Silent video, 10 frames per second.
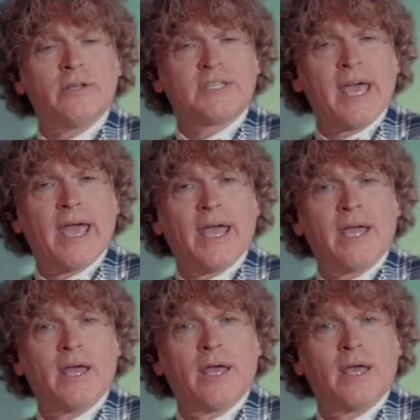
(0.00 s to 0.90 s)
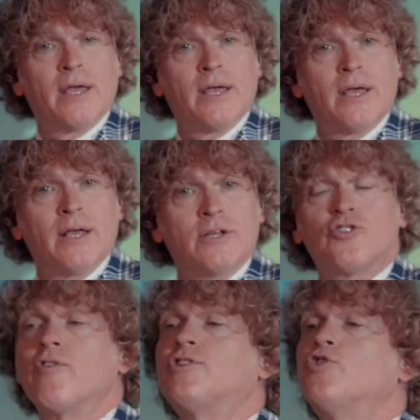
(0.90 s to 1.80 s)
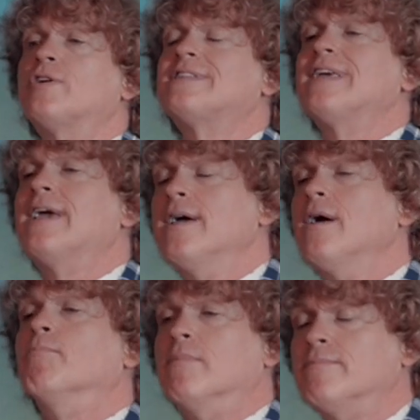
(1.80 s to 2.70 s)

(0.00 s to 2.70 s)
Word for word: you say so that you can see him